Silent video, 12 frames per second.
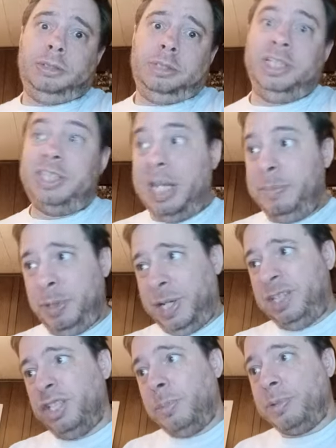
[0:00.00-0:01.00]
It debuted
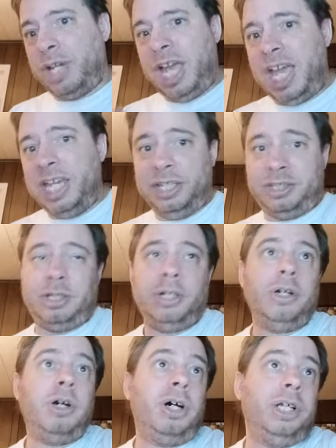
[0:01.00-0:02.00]
at number
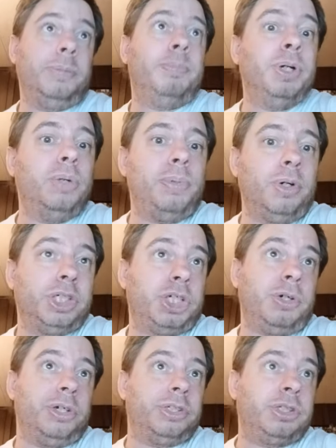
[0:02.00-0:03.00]
eight on the Billboard
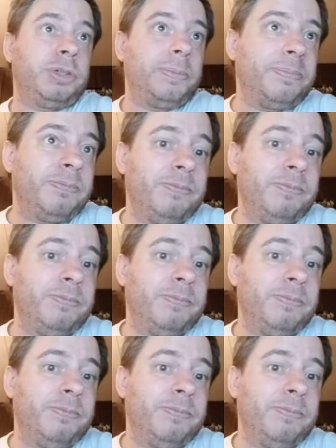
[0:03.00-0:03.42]
charts.